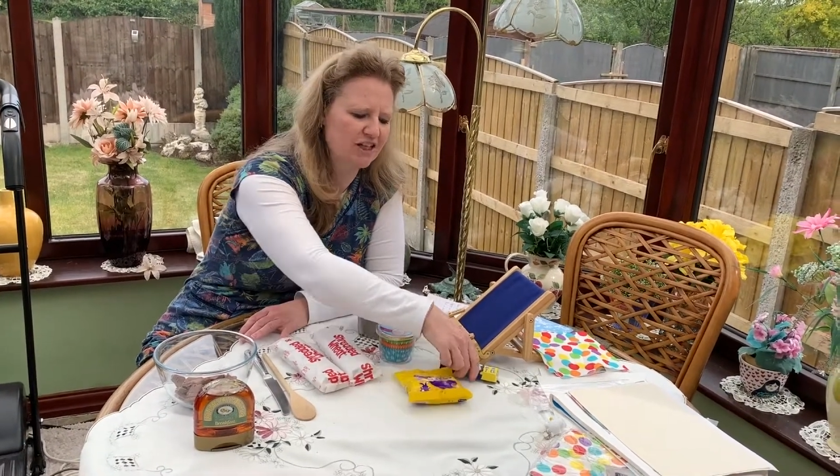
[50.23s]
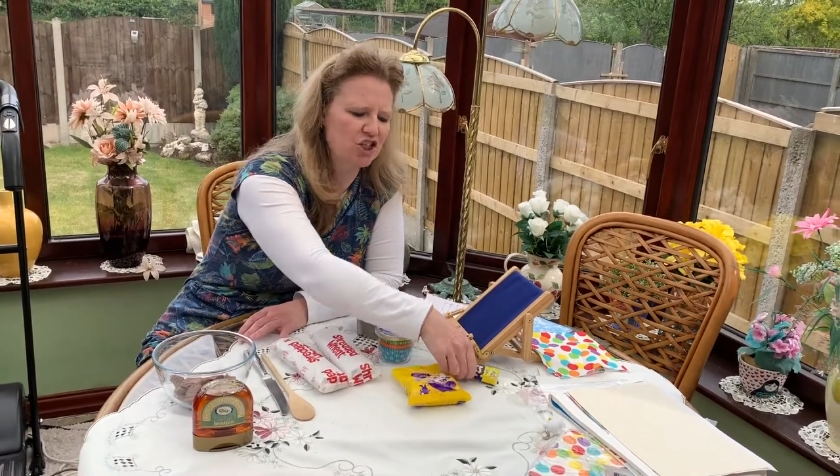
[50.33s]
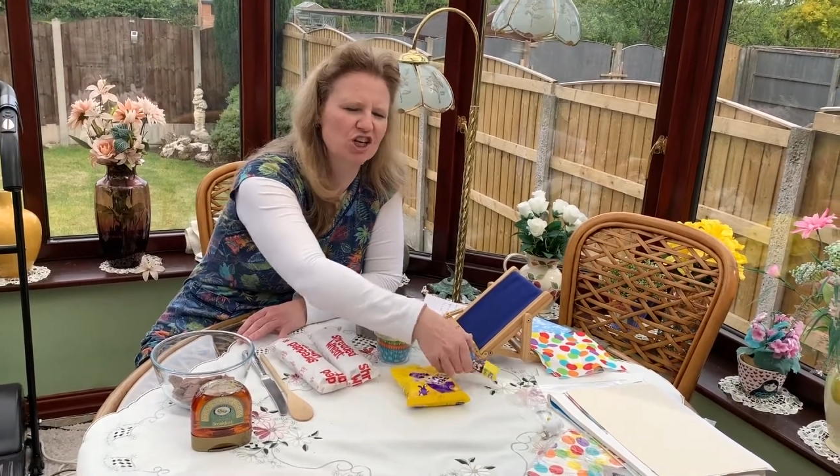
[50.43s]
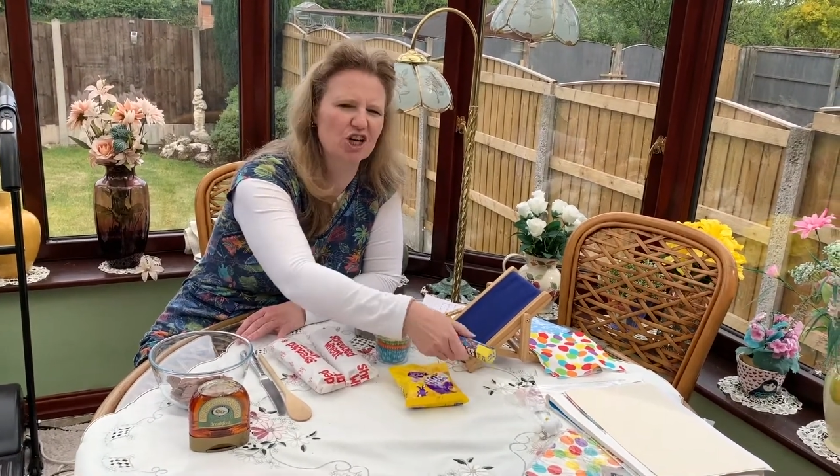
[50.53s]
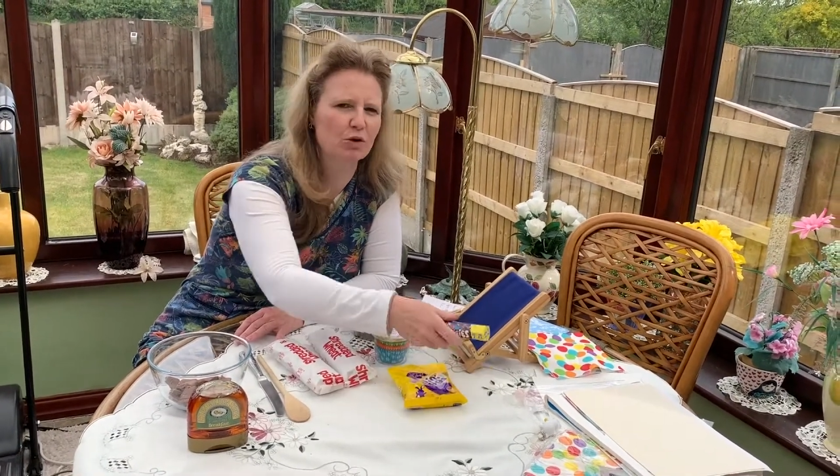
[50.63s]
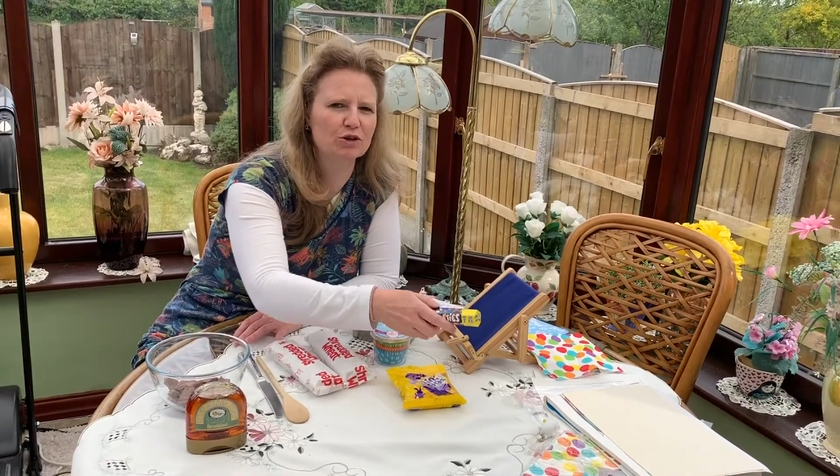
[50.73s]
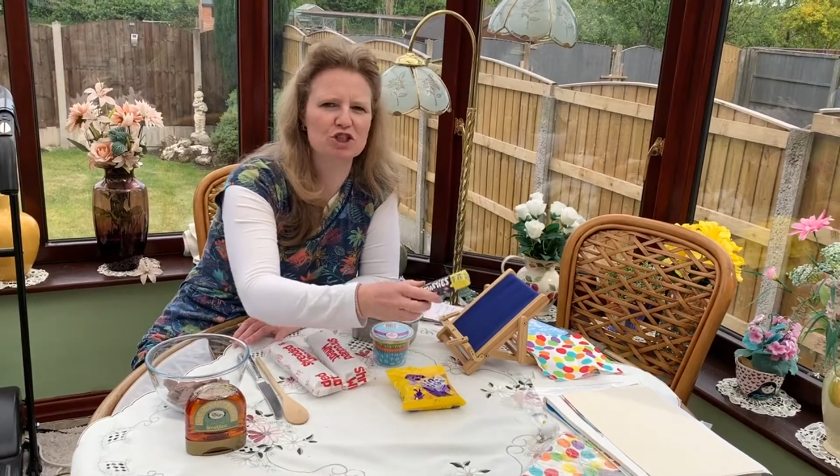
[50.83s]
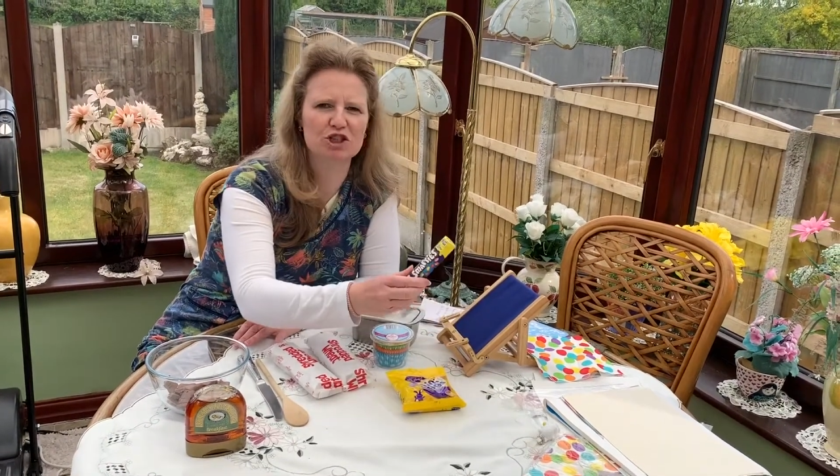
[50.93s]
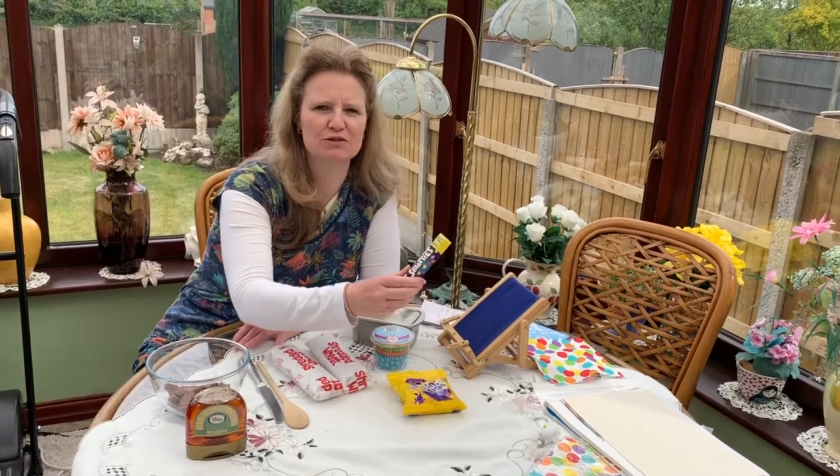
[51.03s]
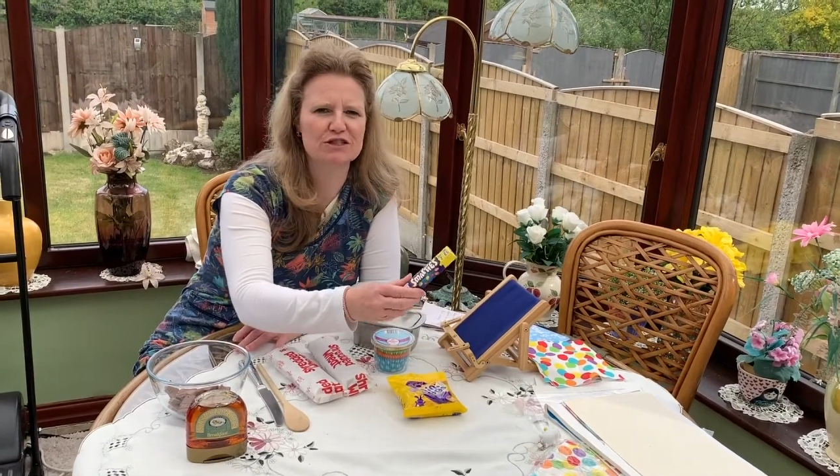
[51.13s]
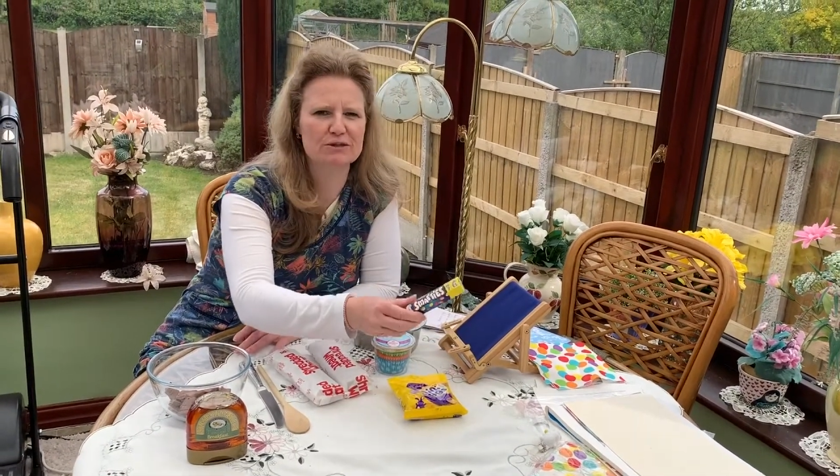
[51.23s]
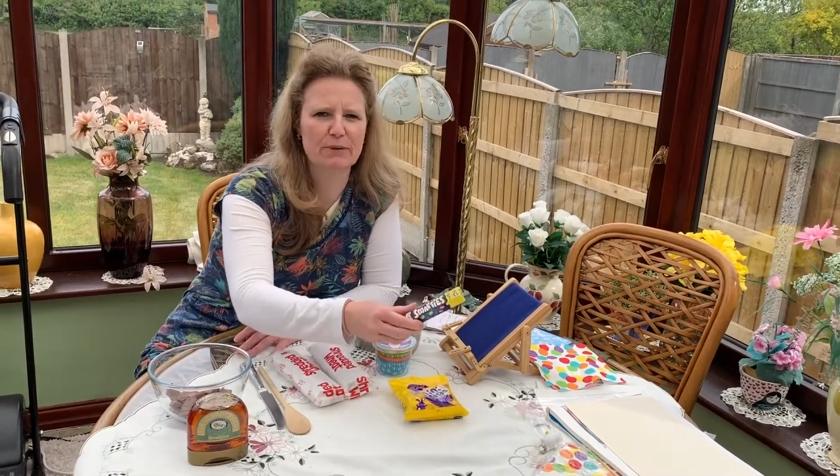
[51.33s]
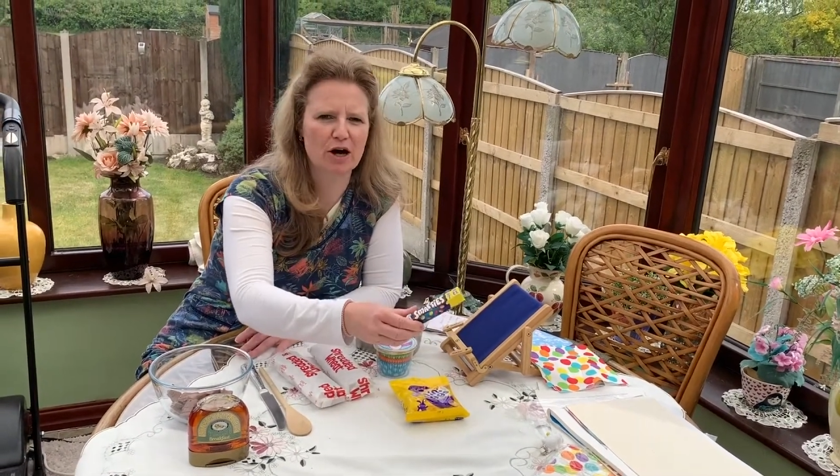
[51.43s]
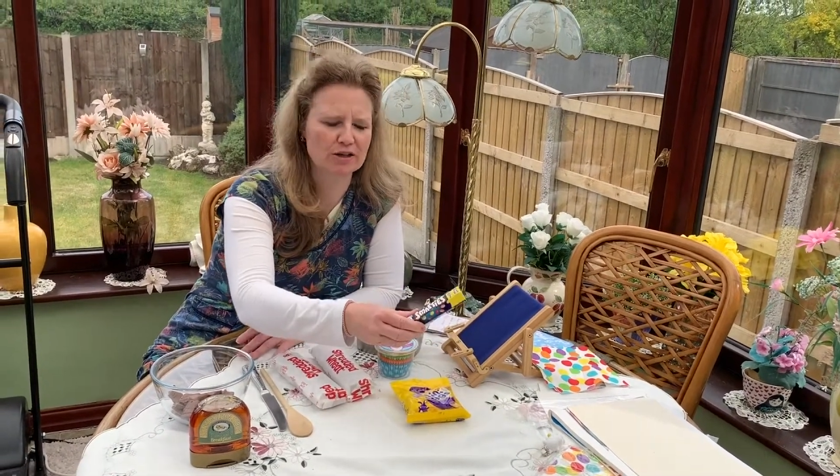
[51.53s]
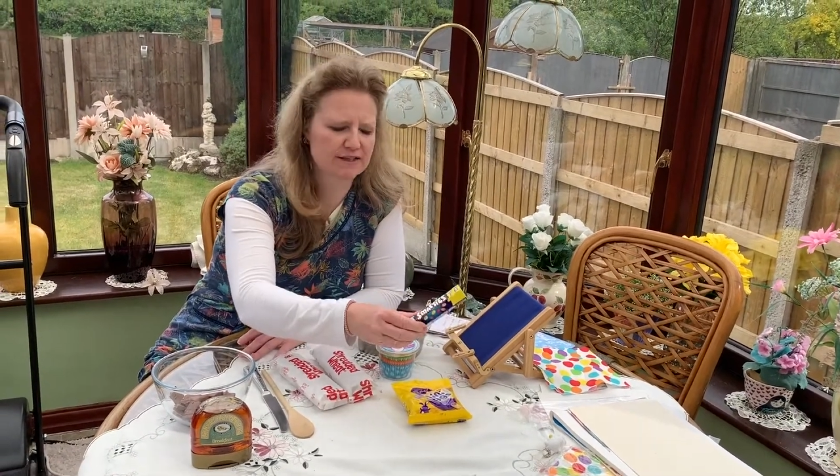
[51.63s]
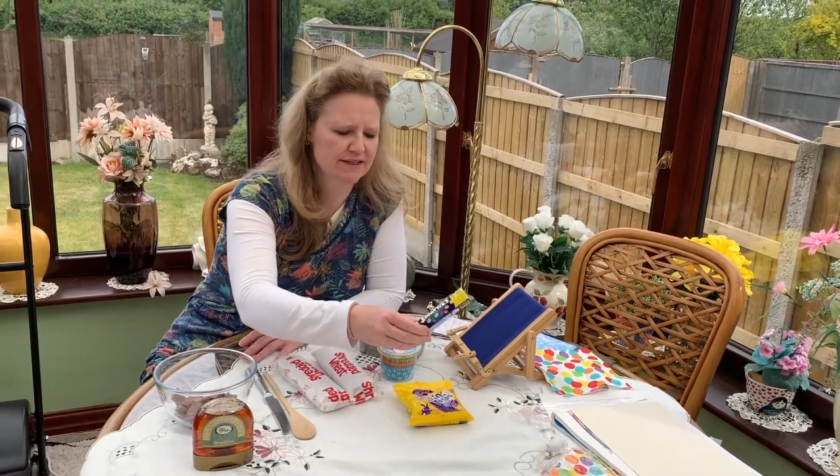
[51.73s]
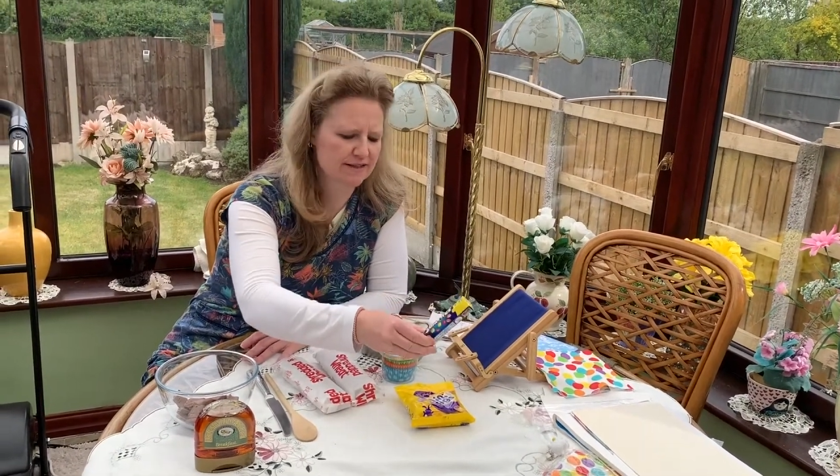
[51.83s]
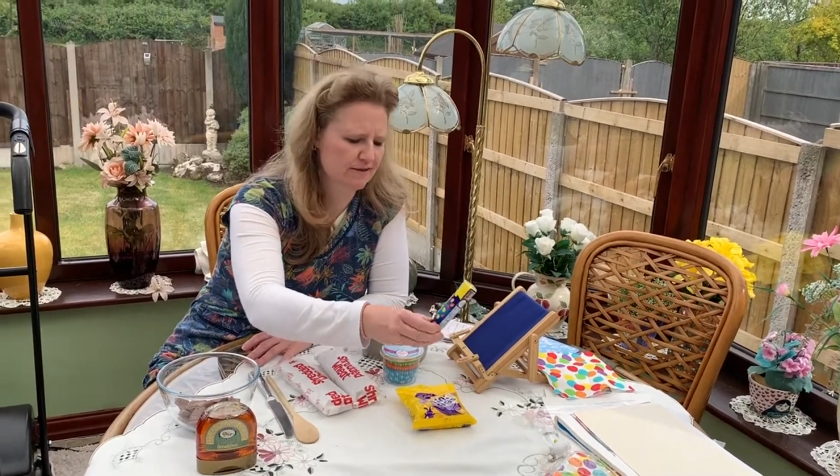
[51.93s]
you can always use Smarties